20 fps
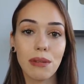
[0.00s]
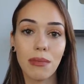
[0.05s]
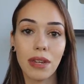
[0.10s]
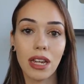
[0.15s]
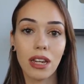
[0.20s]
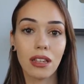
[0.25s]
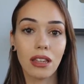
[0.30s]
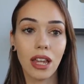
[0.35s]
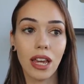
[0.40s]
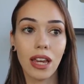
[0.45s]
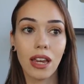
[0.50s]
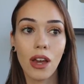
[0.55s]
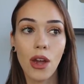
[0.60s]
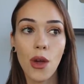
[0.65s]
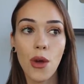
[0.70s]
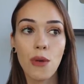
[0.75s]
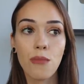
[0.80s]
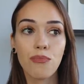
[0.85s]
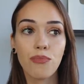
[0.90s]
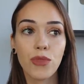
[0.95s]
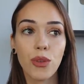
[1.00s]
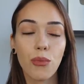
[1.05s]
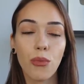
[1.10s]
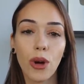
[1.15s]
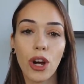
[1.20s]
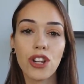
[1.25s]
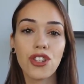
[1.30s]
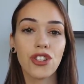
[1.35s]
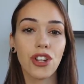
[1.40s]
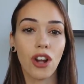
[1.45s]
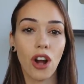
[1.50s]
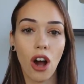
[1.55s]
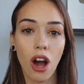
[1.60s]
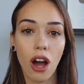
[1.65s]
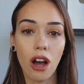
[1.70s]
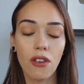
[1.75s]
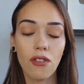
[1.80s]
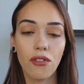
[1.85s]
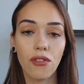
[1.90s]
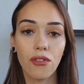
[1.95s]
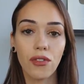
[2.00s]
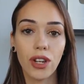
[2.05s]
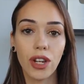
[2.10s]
at me and like brushed it off.